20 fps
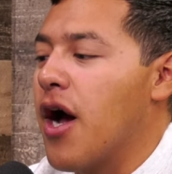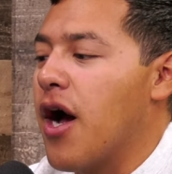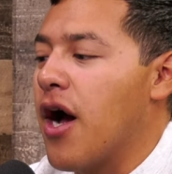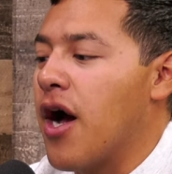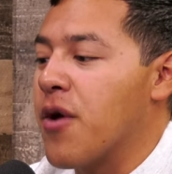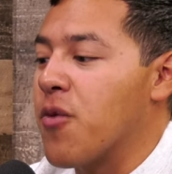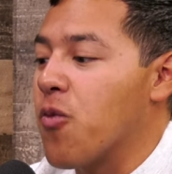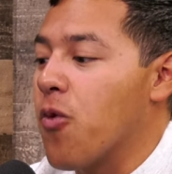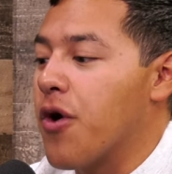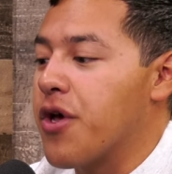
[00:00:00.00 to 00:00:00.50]

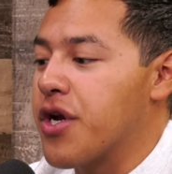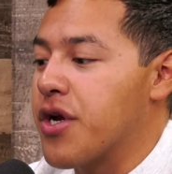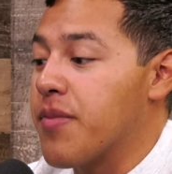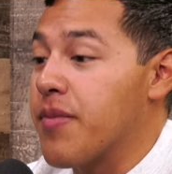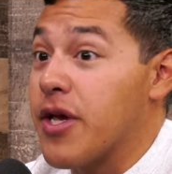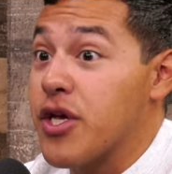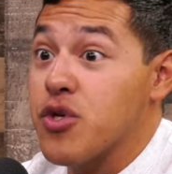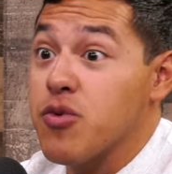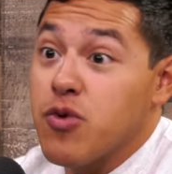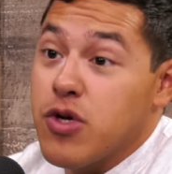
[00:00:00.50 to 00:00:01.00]
I wanted to
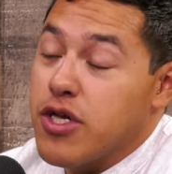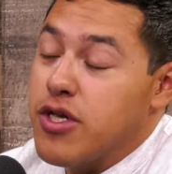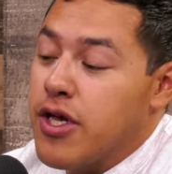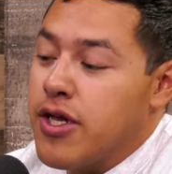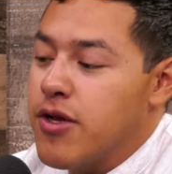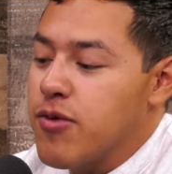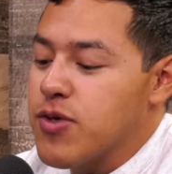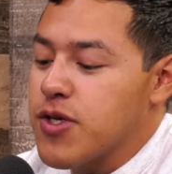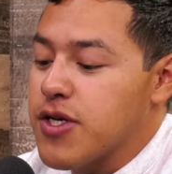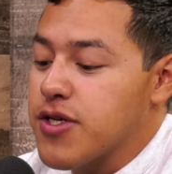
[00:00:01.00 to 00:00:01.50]
make sure,
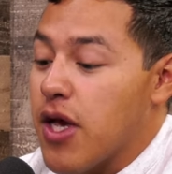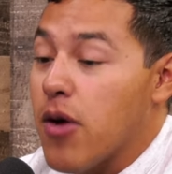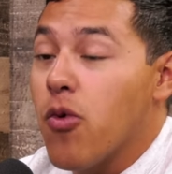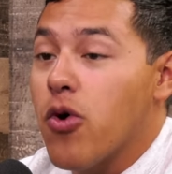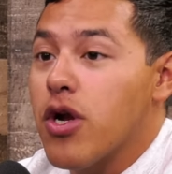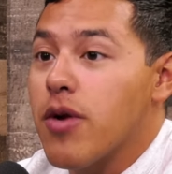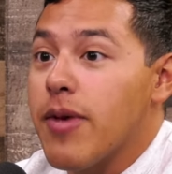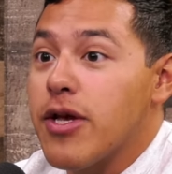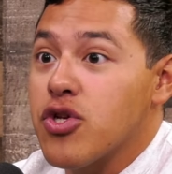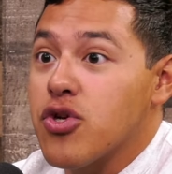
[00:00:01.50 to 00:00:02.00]
and it was because I
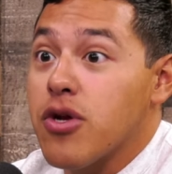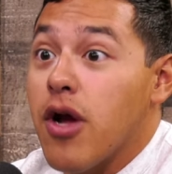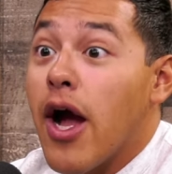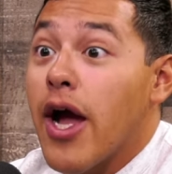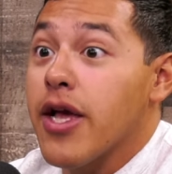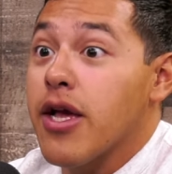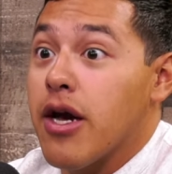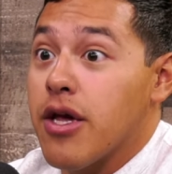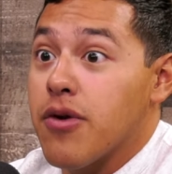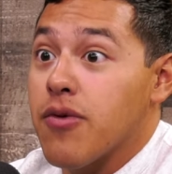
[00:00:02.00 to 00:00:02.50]
wanted to make sure
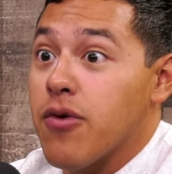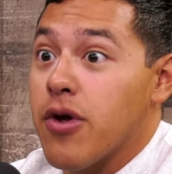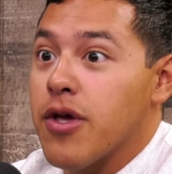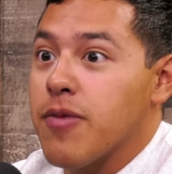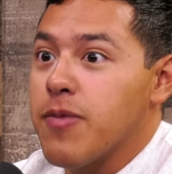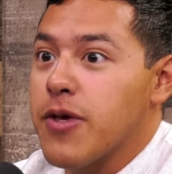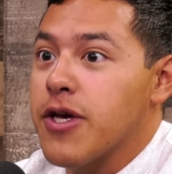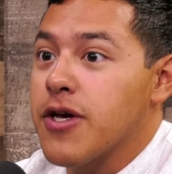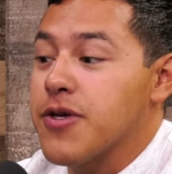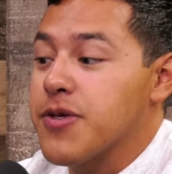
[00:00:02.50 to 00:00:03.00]
I got it
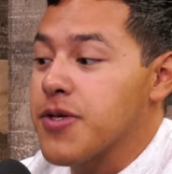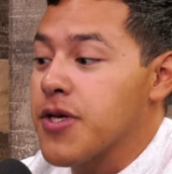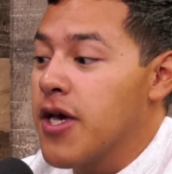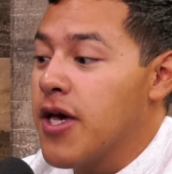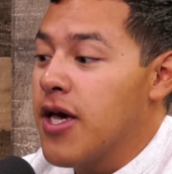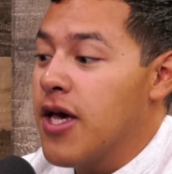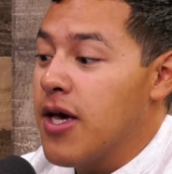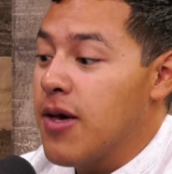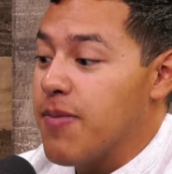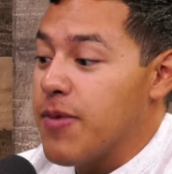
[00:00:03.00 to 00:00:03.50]
right, because
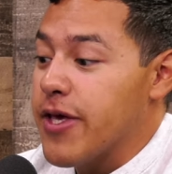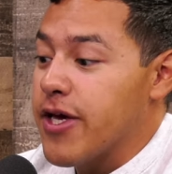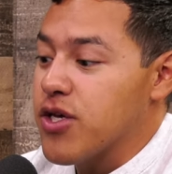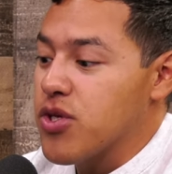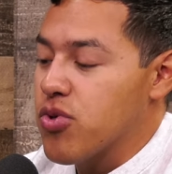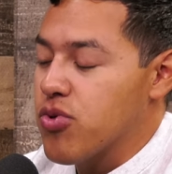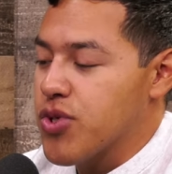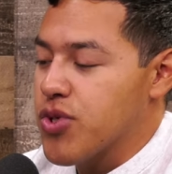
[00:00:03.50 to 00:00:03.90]
there